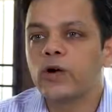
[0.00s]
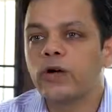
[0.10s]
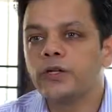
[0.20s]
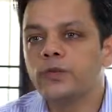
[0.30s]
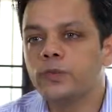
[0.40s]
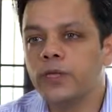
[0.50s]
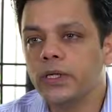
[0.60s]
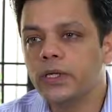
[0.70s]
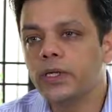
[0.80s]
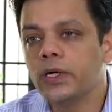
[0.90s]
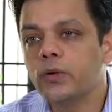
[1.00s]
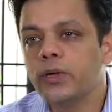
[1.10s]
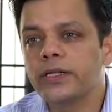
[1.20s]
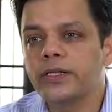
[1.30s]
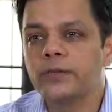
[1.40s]
according to me, a
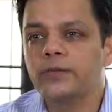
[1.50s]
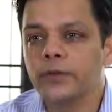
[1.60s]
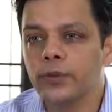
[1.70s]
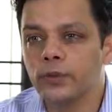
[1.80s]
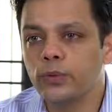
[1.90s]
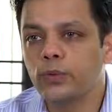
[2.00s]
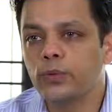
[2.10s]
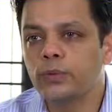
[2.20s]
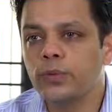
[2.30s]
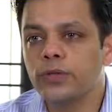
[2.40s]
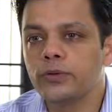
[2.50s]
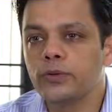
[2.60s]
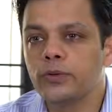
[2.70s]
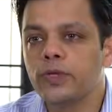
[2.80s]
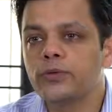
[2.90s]
quick tip for you would be
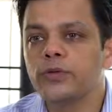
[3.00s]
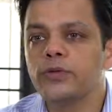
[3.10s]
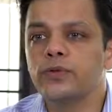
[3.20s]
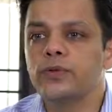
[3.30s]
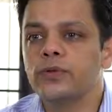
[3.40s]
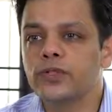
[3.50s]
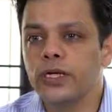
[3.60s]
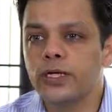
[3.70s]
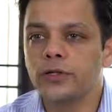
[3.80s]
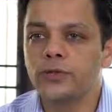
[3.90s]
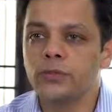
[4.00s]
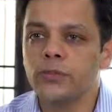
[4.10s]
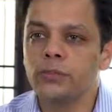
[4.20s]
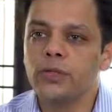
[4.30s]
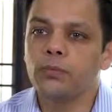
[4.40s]
to introduce your child to
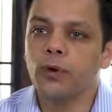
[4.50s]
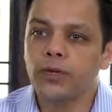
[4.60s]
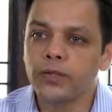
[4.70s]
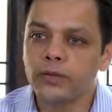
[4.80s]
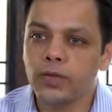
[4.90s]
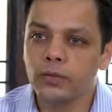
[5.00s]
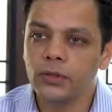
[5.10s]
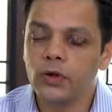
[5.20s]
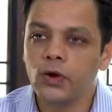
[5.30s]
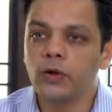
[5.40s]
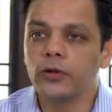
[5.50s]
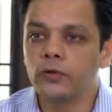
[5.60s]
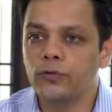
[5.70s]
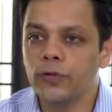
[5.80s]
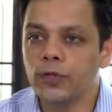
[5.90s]
maybe a body scrubber or a
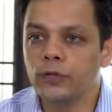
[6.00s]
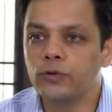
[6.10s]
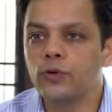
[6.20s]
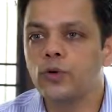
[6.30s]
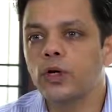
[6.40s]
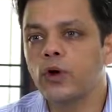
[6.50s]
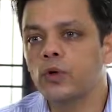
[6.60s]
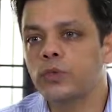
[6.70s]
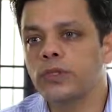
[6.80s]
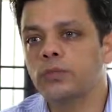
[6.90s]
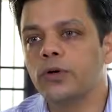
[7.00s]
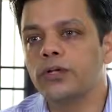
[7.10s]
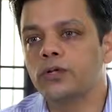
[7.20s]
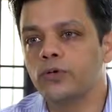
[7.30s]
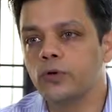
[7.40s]
loofah to go along with the
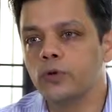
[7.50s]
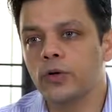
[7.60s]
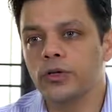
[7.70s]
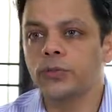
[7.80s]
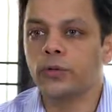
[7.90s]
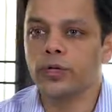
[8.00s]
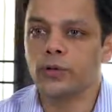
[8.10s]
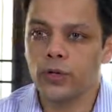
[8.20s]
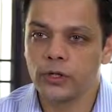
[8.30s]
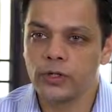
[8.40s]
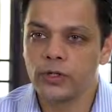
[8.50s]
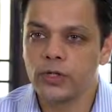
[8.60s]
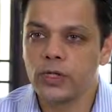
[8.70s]
body soap or the body wash.